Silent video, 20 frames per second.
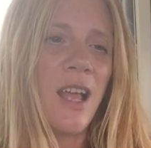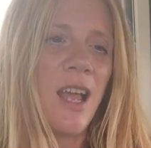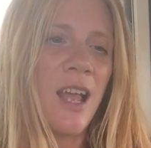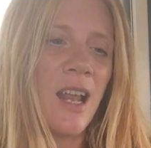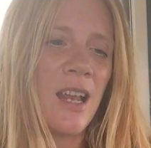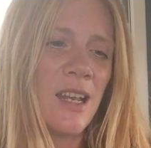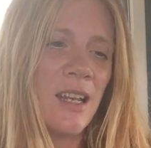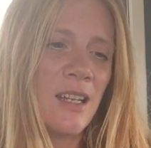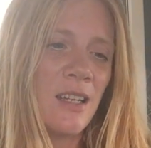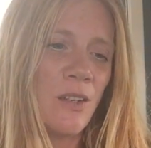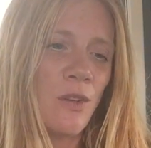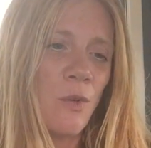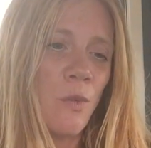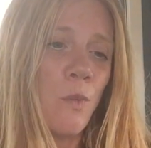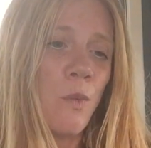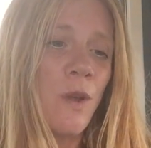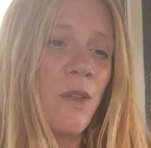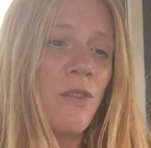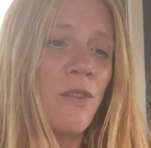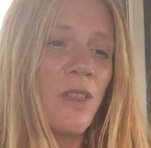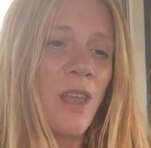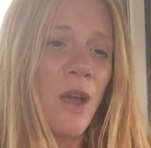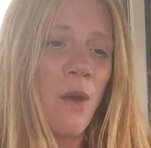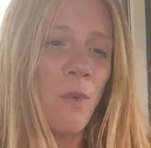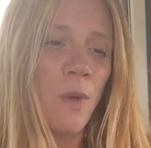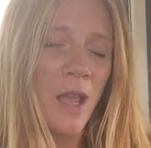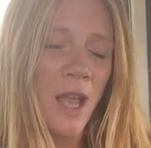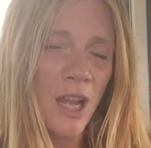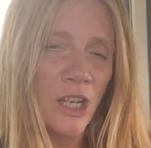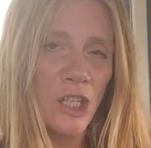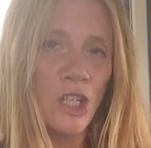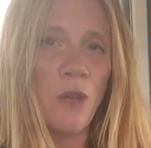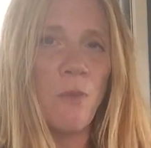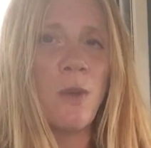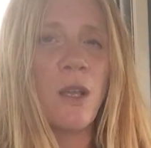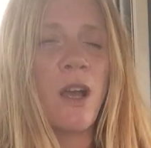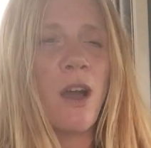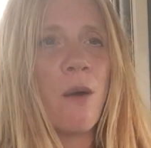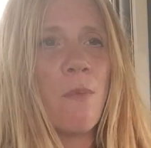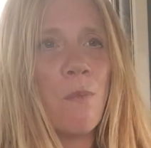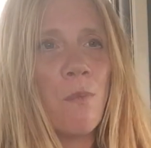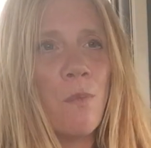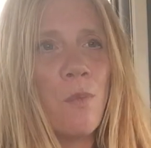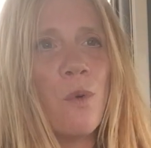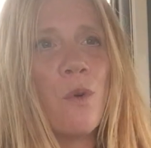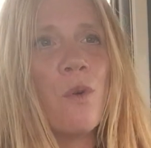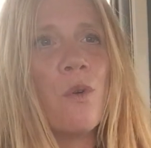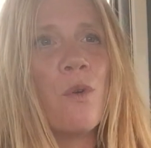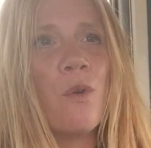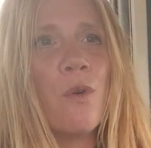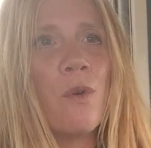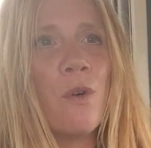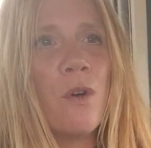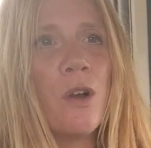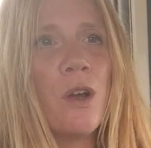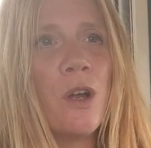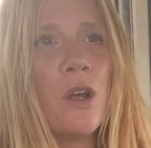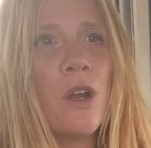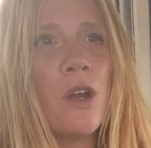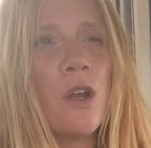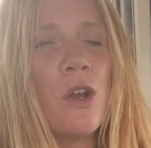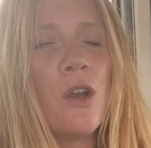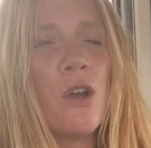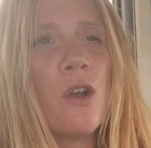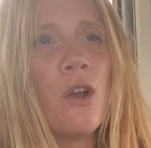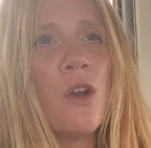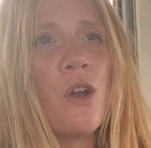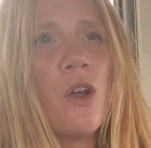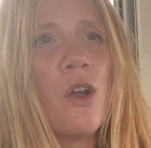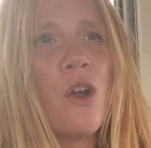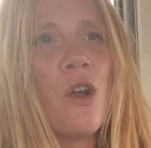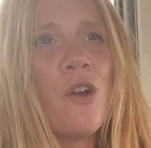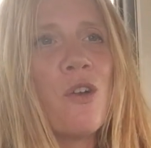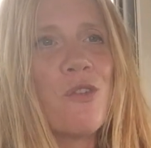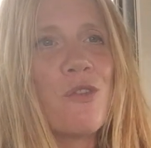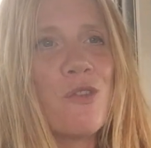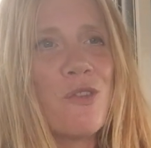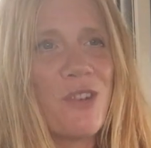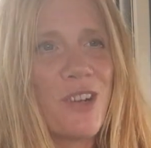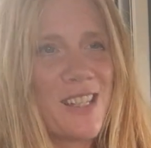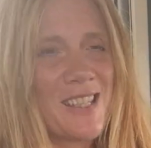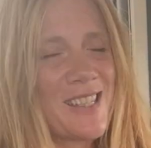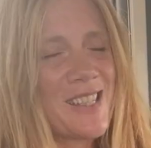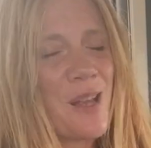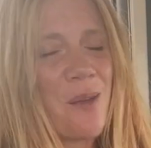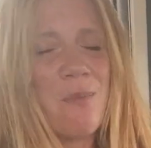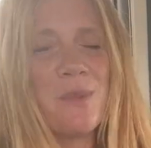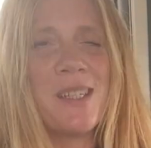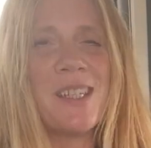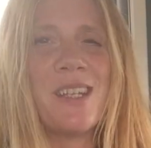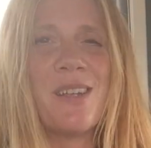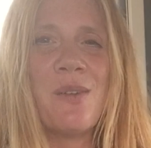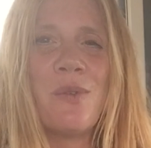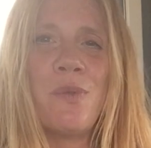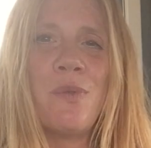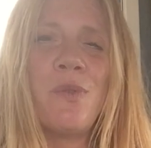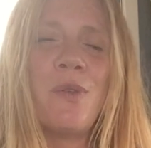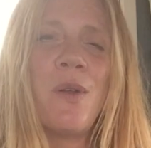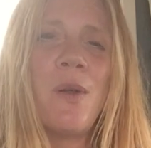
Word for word: And with that, we actually become more receptive.